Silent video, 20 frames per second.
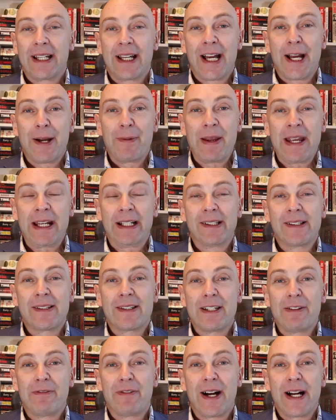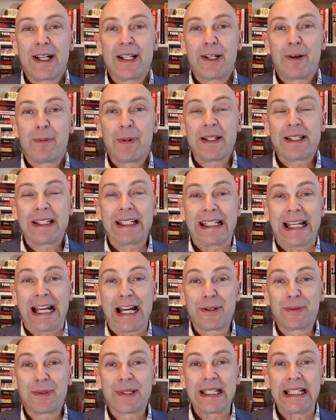England's divided up into
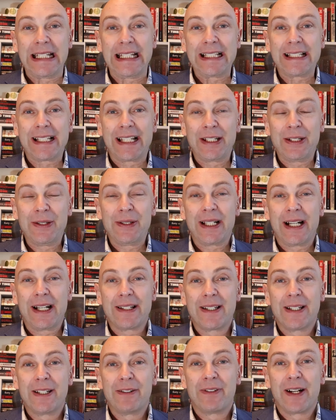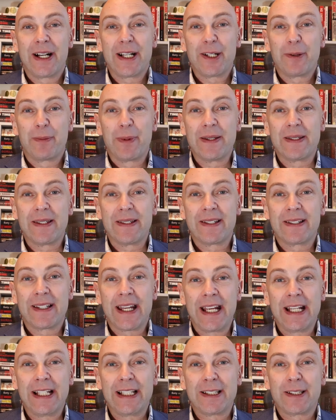counties, like you guys are divided up into
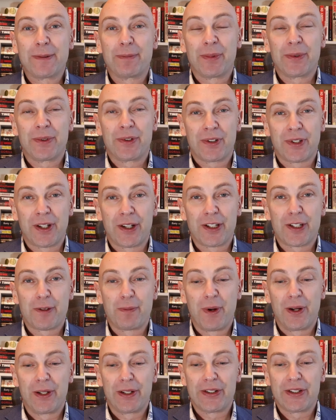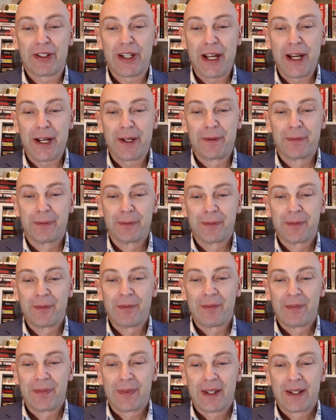states, just on a smaller scale.
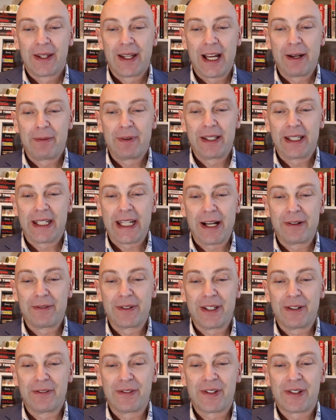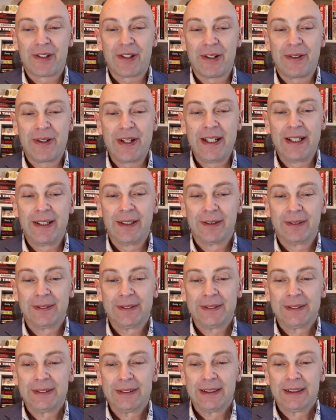I'm in the county of Surrey.
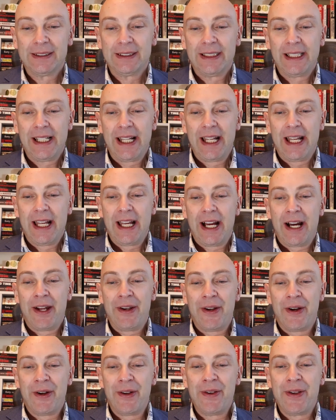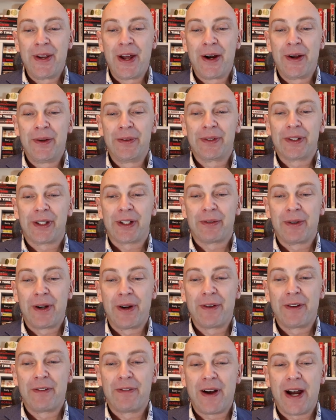An unknown
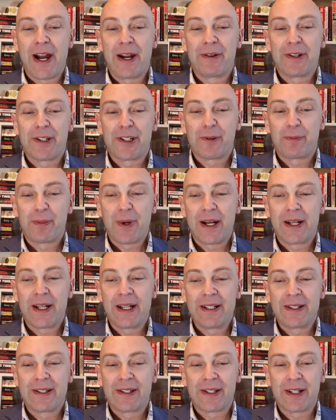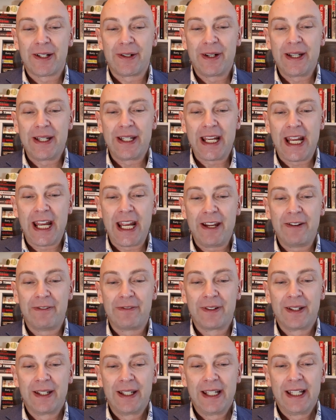coronavirus spreader in Surrey
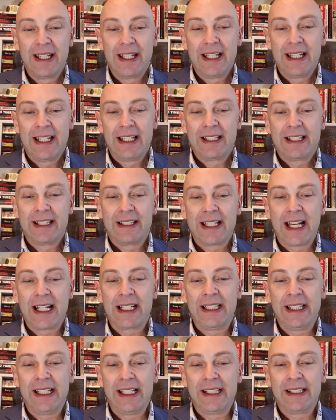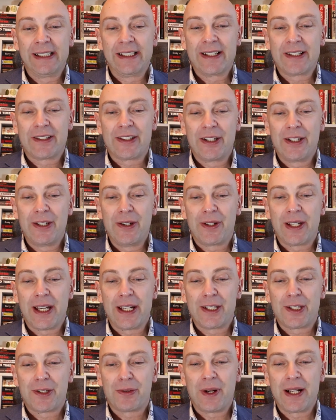gave the deadly illness to the
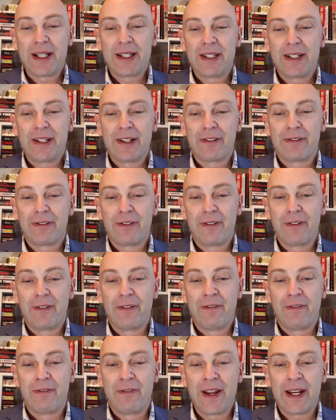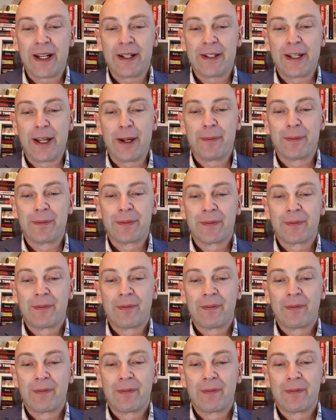UK's 20th victim,